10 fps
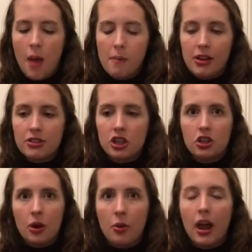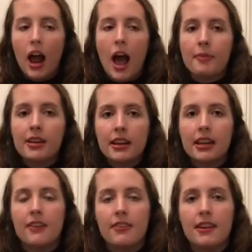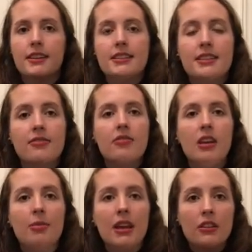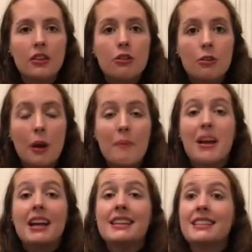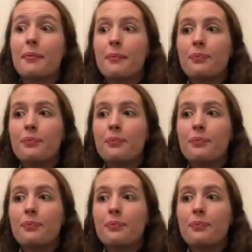But I was like, you know what? I'm gonna give this to Phoebe and Luke because